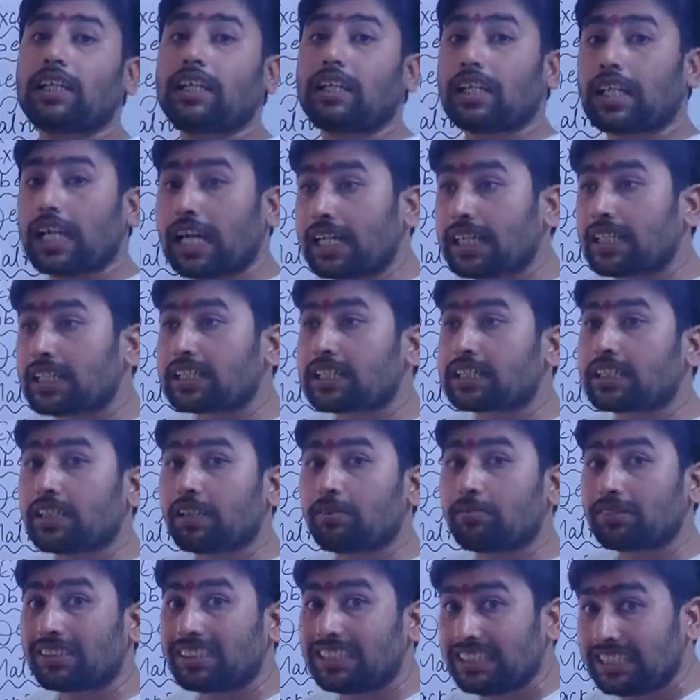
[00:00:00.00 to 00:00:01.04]
get
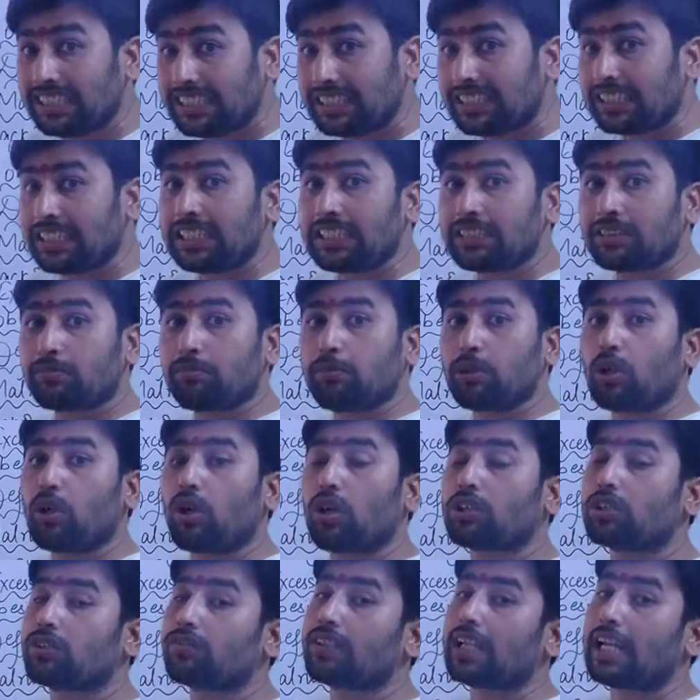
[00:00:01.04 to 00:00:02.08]
some disease
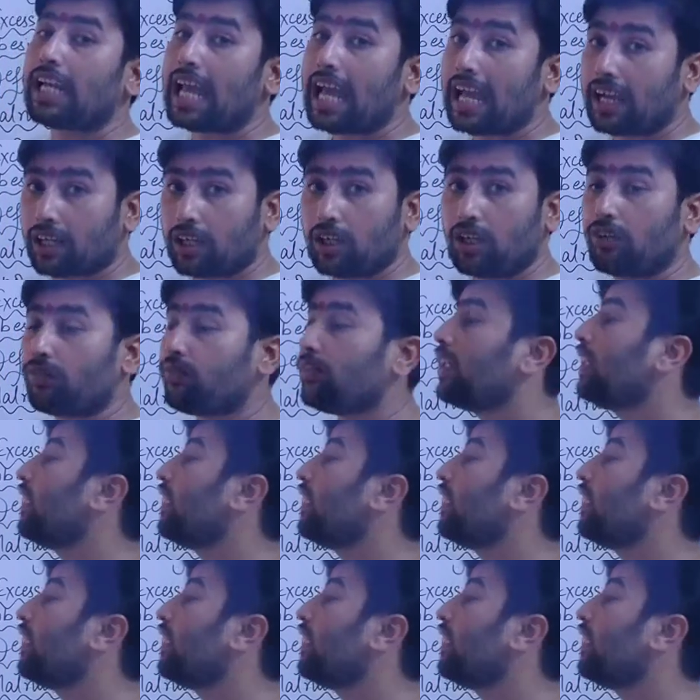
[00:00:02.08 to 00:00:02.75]
because of the lack of